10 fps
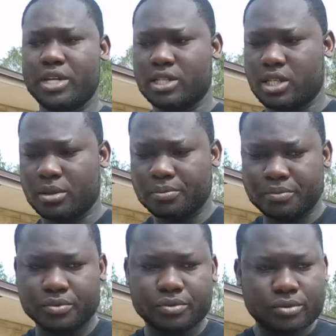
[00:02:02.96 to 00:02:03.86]
easy,
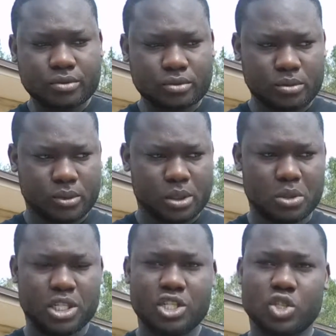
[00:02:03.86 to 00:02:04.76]

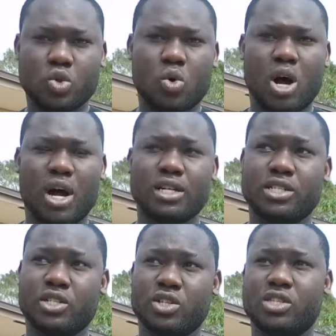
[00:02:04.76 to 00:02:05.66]
but it is so hard to
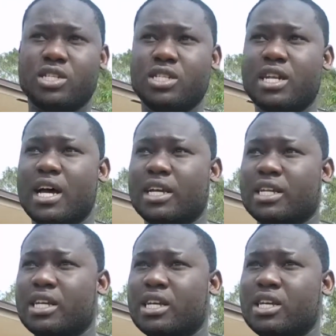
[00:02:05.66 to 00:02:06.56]
succeed and
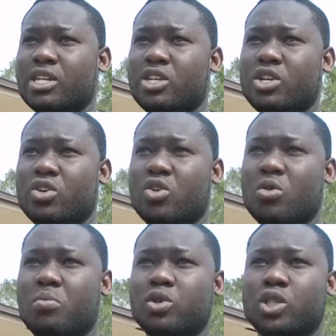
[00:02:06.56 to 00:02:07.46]

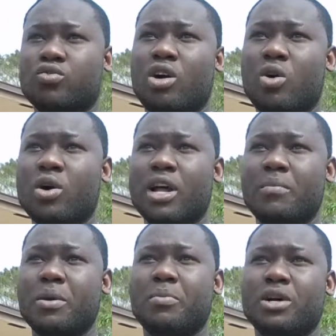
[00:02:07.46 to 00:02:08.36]
push forward and
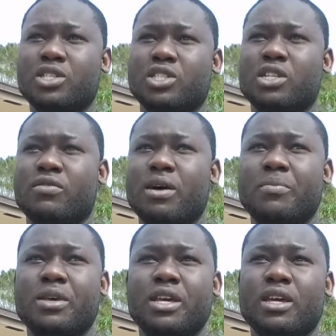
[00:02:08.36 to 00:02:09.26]
be positive and
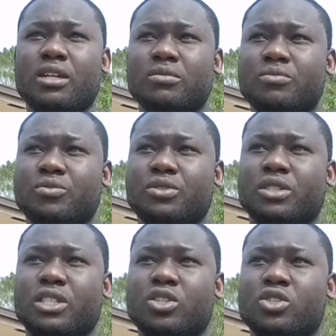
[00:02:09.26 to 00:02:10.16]
be
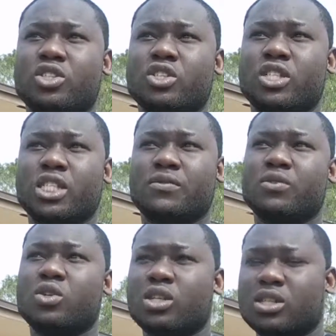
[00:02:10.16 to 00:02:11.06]

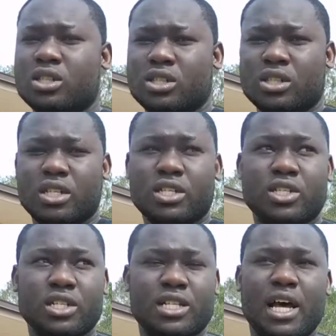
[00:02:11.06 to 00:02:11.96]
successful in
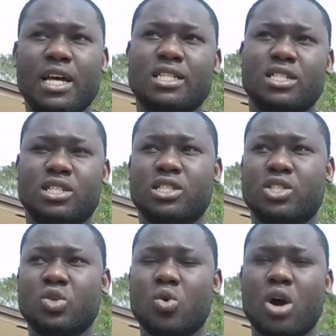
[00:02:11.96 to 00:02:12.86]
society. It is
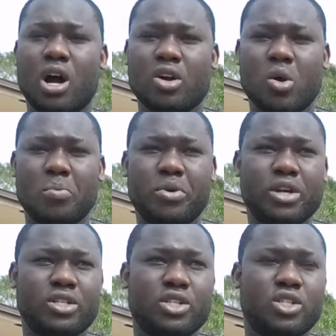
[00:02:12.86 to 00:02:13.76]
so hard
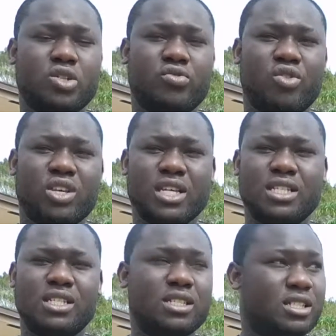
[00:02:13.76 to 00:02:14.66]
compared to just
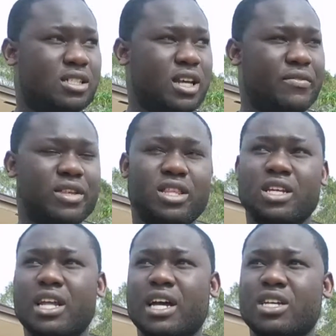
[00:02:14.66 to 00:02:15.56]
forgetting everything
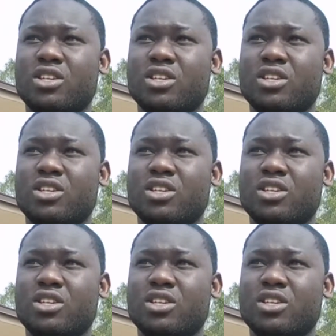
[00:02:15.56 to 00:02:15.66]
that